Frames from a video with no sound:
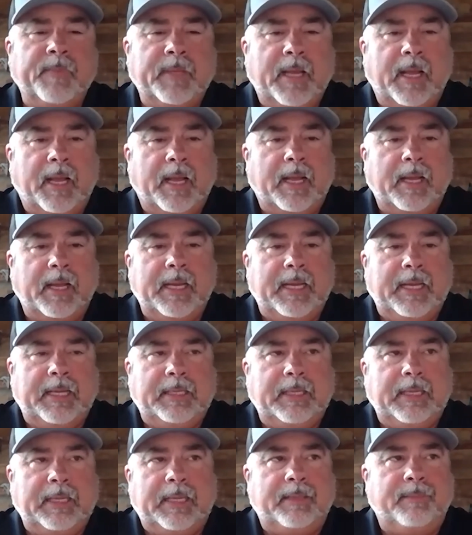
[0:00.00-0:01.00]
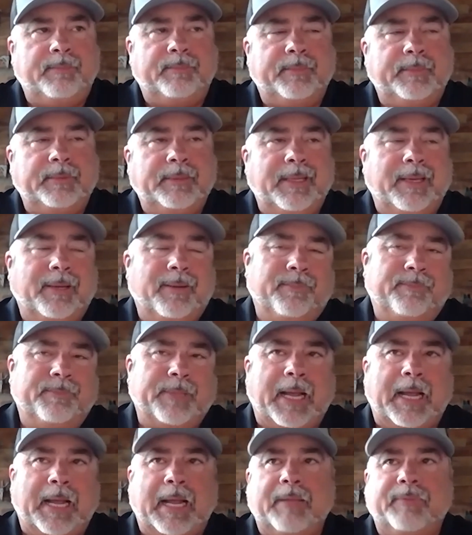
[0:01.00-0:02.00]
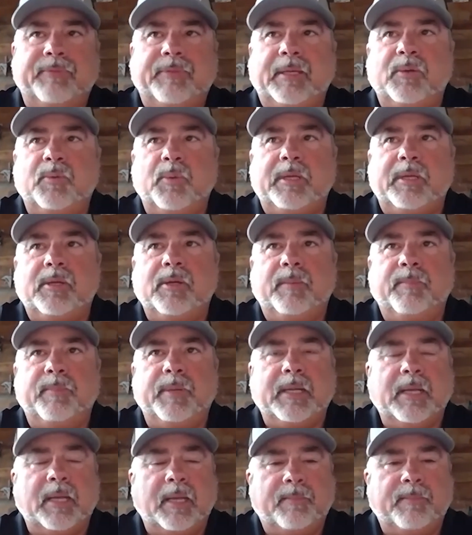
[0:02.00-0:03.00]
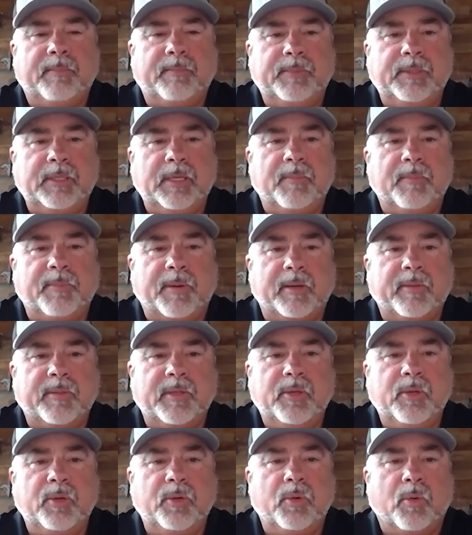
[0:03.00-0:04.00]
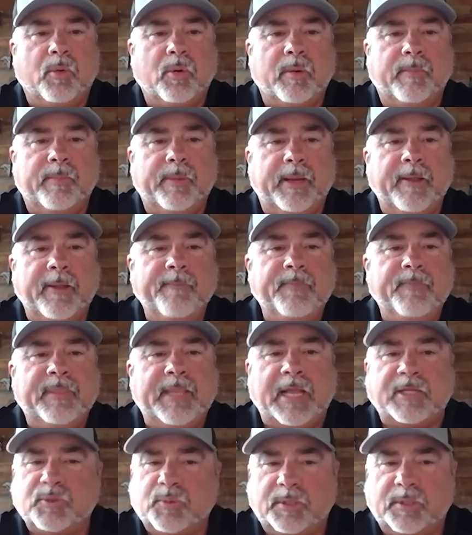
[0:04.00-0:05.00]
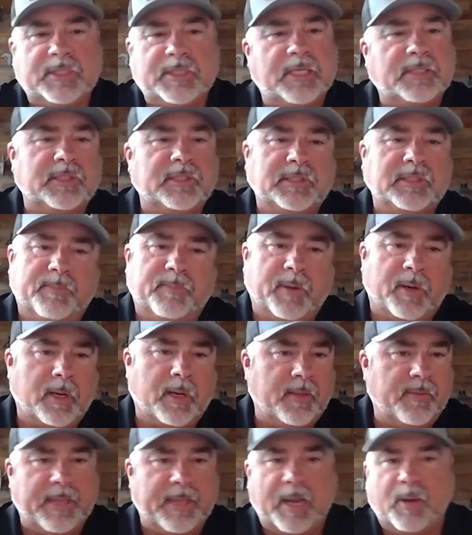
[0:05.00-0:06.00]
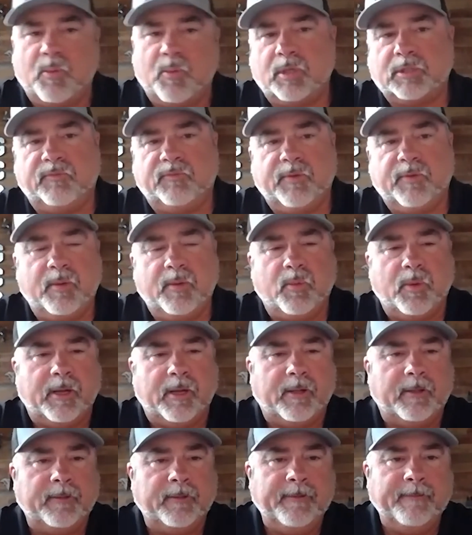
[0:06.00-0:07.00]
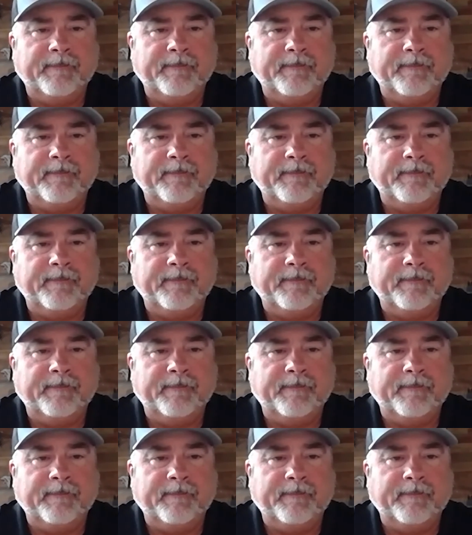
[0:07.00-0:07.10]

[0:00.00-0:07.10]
And I think we could become, part of the new norm, but that's what sets us apart. That works very well.